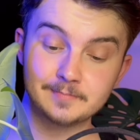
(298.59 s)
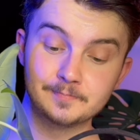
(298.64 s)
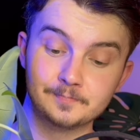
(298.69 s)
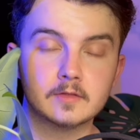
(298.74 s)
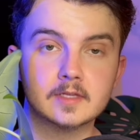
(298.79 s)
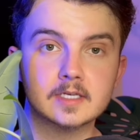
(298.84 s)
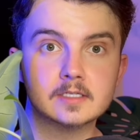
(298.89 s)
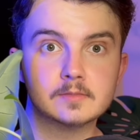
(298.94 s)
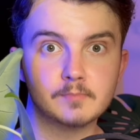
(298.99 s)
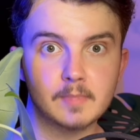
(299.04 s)

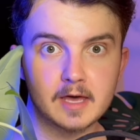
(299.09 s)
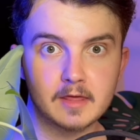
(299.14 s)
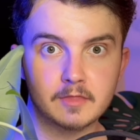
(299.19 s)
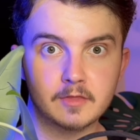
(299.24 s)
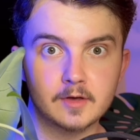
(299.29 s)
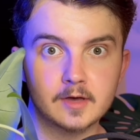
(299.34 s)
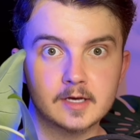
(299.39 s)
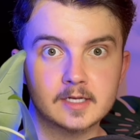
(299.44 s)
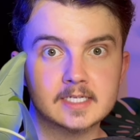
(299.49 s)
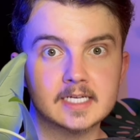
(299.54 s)
This
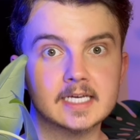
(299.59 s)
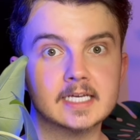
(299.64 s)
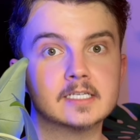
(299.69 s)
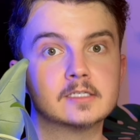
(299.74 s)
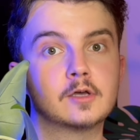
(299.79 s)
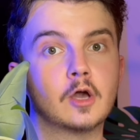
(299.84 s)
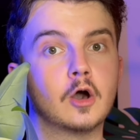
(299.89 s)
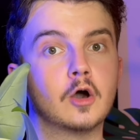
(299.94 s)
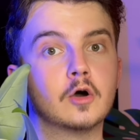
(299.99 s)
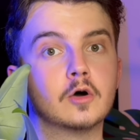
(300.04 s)
method is
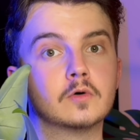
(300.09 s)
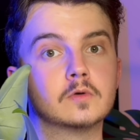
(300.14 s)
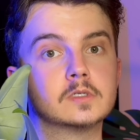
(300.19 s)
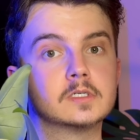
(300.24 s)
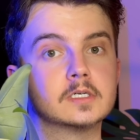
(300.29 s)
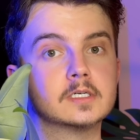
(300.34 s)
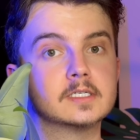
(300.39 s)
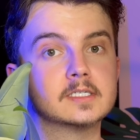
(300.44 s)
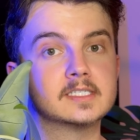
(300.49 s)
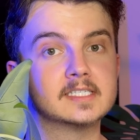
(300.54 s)
called
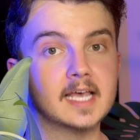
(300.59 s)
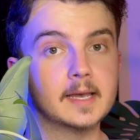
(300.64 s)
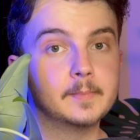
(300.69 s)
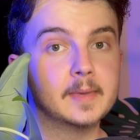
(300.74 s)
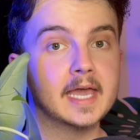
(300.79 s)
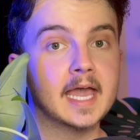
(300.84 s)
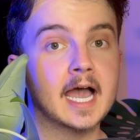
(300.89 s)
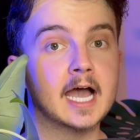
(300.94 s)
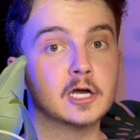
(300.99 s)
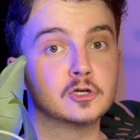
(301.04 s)

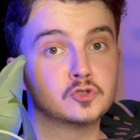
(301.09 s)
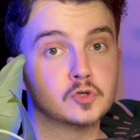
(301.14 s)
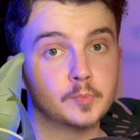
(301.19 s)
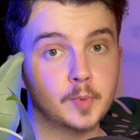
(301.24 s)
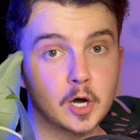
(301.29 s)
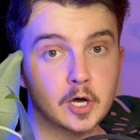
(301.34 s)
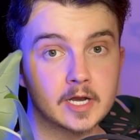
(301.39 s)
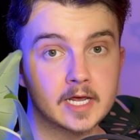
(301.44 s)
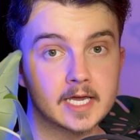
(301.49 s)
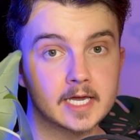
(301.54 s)

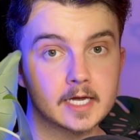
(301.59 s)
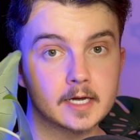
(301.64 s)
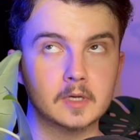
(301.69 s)
semi-hydroponic.